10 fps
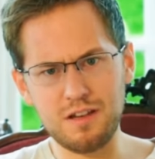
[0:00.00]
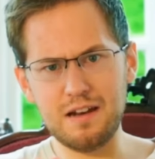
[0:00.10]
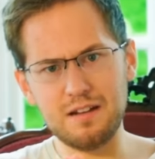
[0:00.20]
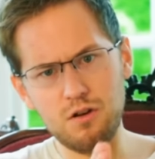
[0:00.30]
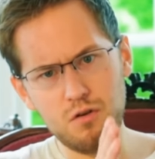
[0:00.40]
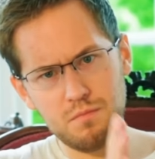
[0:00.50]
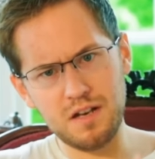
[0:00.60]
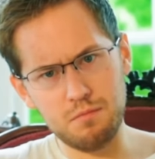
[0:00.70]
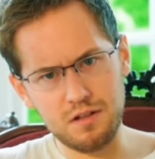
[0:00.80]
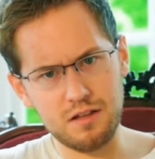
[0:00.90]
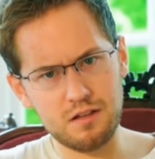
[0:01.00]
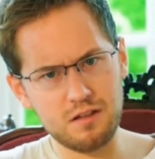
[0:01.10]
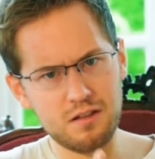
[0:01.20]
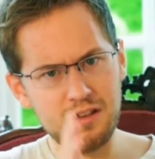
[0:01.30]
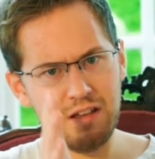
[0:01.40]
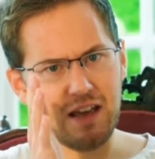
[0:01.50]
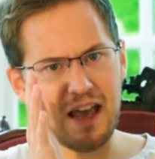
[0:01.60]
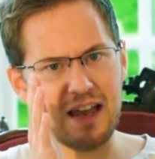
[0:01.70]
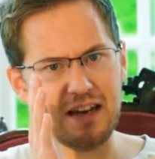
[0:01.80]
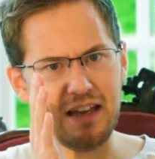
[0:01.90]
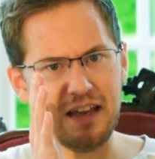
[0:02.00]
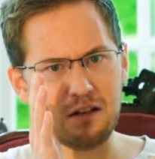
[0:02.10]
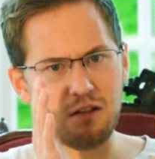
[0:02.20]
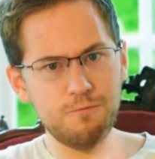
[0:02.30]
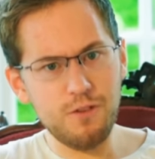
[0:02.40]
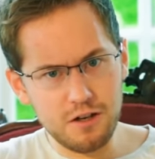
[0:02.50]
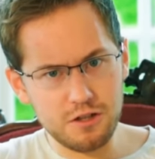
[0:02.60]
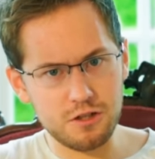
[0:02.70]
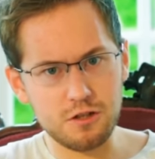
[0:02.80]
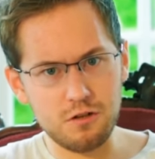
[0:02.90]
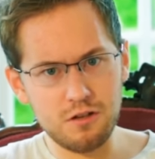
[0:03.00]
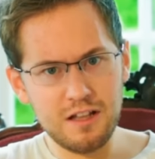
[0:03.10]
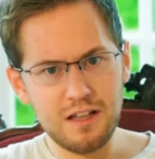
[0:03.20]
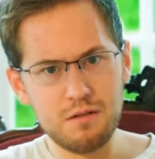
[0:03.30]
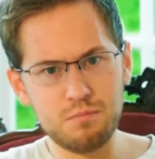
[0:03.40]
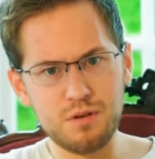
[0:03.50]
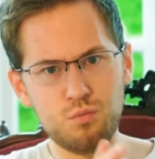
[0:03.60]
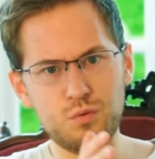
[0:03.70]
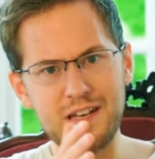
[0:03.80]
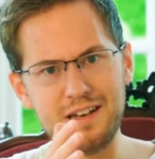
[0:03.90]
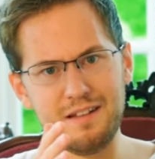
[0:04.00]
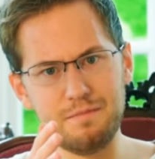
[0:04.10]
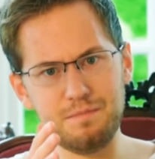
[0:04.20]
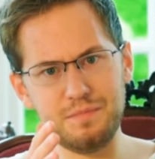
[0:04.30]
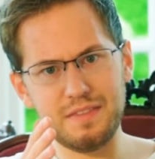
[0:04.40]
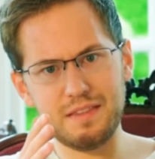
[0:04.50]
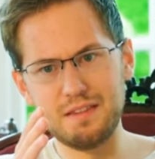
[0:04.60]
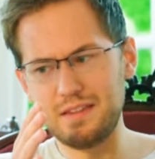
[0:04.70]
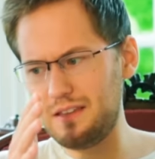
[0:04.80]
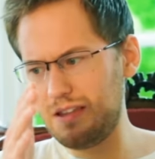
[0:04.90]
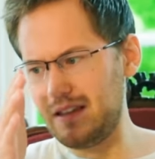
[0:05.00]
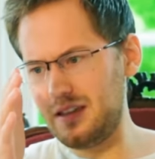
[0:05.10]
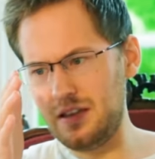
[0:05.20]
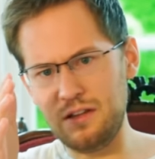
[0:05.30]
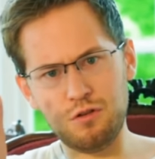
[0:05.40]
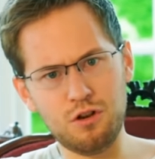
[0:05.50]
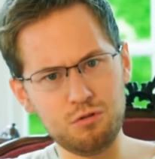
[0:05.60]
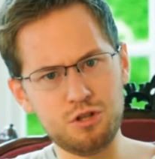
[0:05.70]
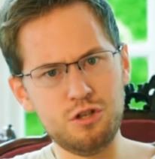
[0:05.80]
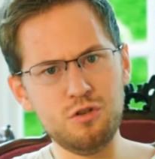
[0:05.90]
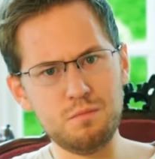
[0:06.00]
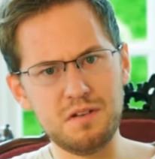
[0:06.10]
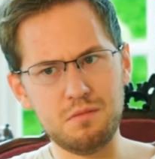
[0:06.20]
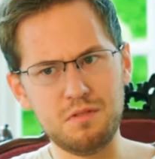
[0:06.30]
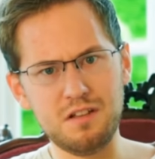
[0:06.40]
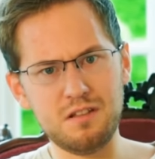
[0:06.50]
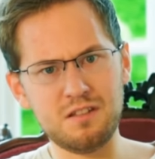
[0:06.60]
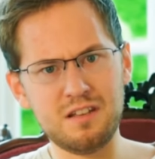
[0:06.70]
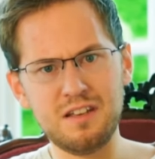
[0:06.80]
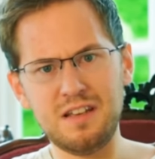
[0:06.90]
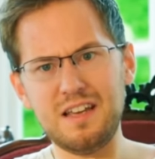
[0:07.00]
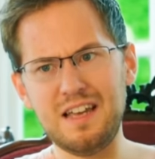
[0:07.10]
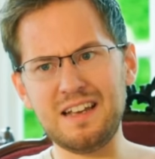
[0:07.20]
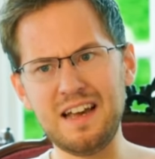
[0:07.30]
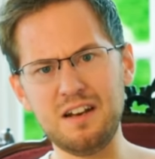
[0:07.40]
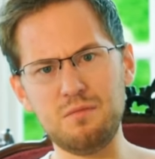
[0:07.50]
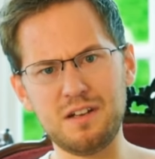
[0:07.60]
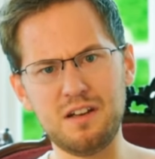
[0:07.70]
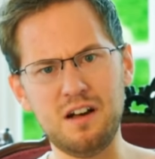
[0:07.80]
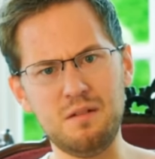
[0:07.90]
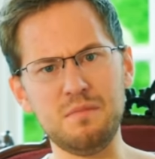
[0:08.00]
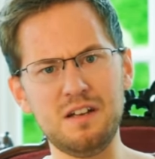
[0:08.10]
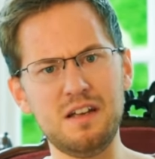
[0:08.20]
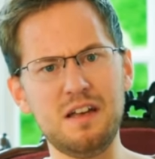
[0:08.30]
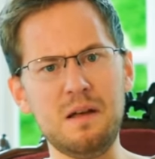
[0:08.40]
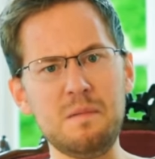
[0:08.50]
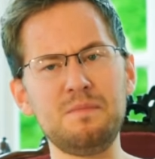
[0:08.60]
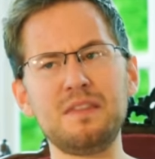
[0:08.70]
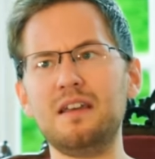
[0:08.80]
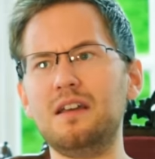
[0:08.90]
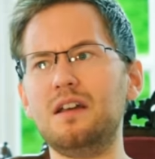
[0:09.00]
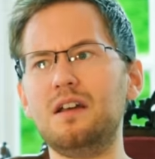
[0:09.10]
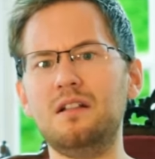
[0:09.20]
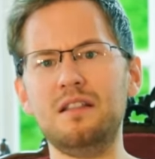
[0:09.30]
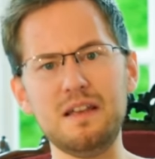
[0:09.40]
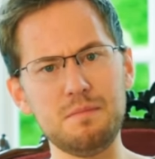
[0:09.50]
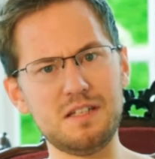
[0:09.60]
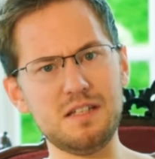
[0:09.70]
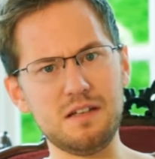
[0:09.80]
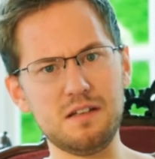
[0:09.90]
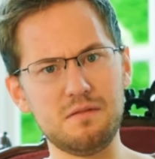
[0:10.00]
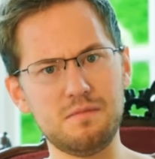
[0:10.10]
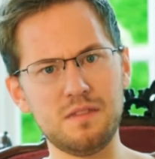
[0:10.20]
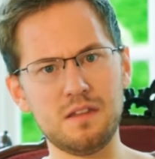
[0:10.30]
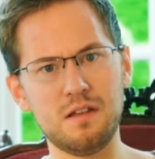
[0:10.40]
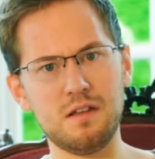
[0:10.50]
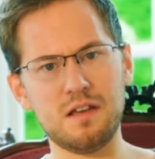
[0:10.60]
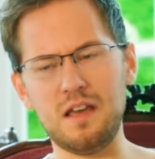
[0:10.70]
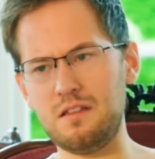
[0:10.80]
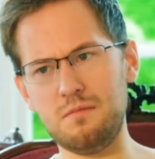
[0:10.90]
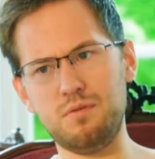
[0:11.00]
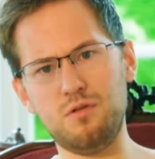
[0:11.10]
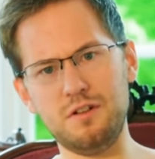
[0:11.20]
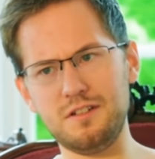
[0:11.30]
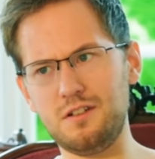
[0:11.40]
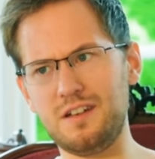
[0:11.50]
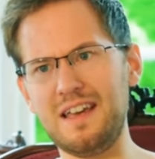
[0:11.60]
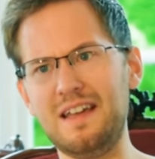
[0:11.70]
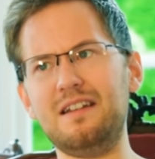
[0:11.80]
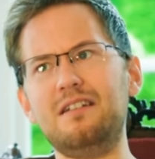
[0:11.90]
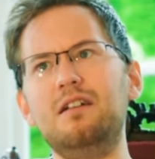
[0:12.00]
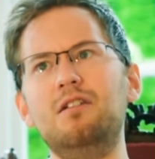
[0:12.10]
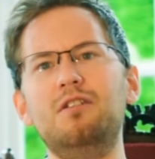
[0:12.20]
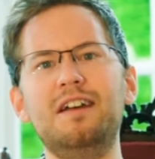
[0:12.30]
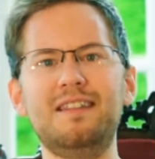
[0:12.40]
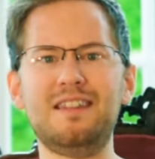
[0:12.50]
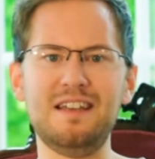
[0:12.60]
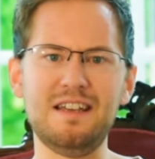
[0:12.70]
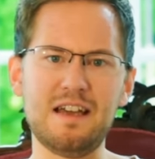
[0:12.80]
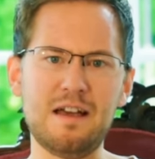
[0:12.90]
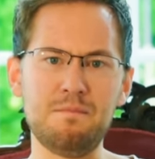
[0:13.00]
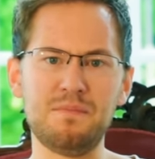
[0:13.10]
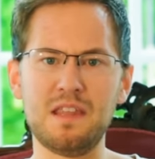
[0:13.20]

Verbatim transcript: You can go minimalists and it's functional, but when you go too minimalist, it kind of become uh, limiting. Case in point, you can uh, look at the uh,